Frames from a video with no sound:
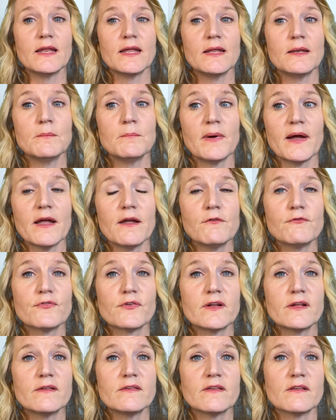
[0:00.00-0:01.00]
in
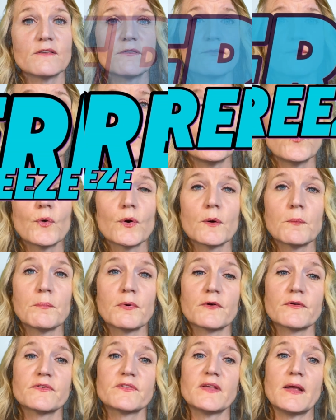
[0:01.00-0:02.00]
Biofreeze is
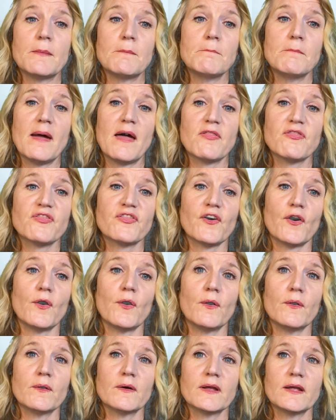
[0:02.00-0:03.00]
4%
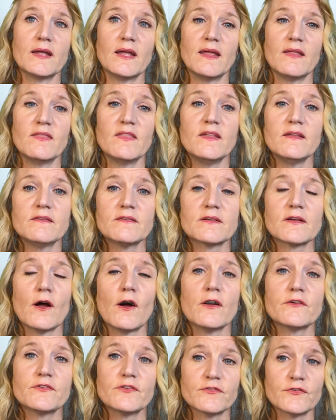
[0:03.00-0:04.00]
menthol, and this
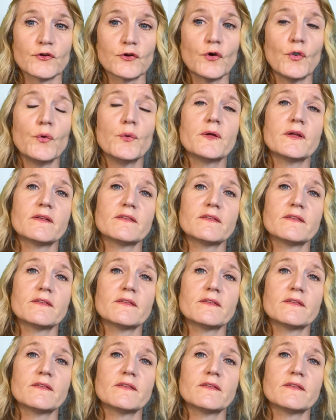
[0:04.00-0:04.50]
causes a cooling